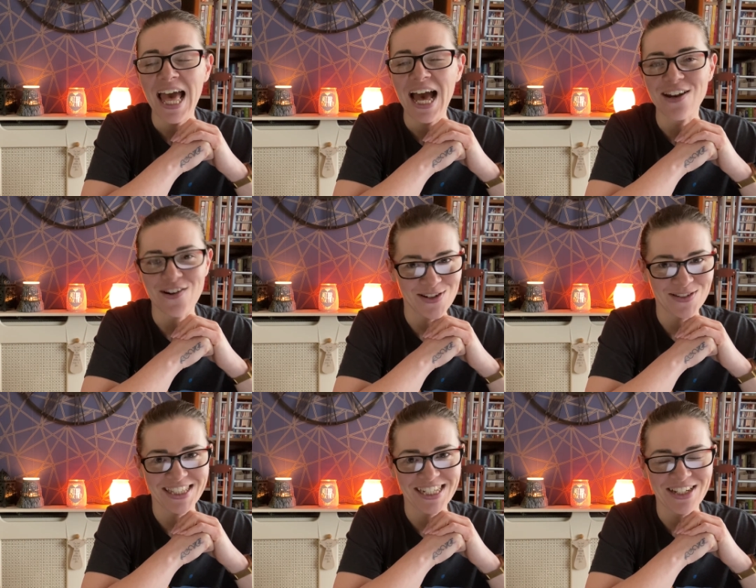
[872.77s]
and I'll
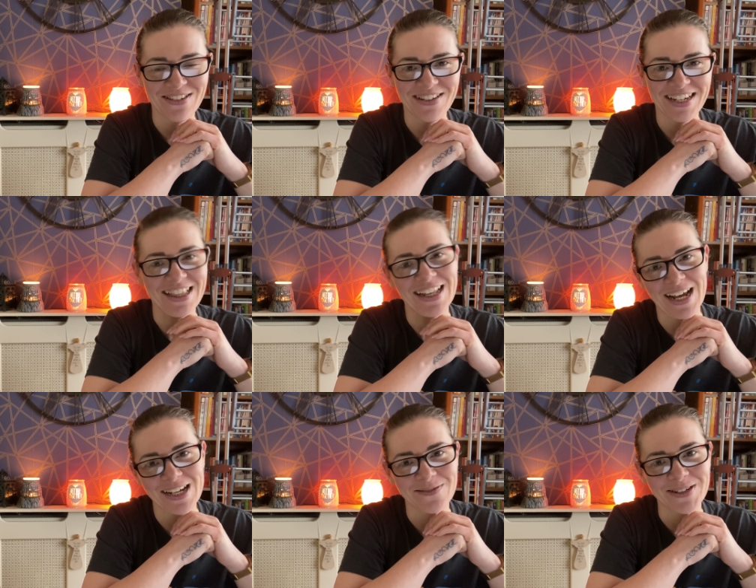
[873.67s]
see you in the
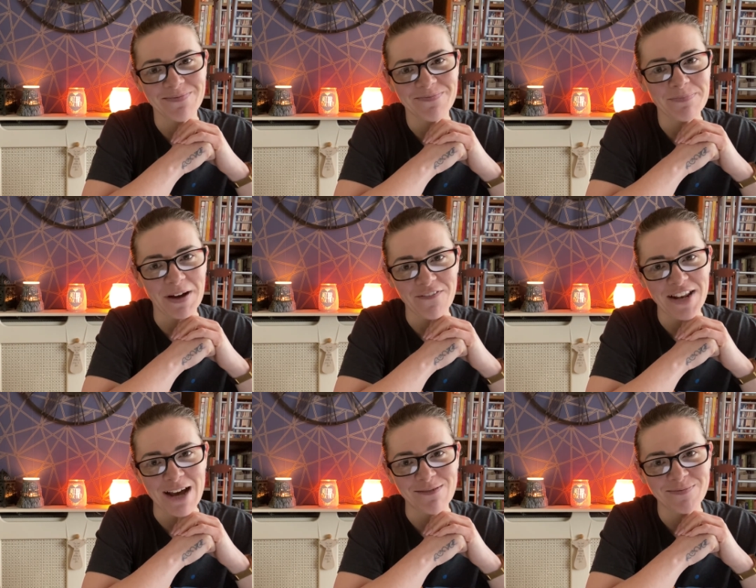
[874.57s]
next one. Bye for now.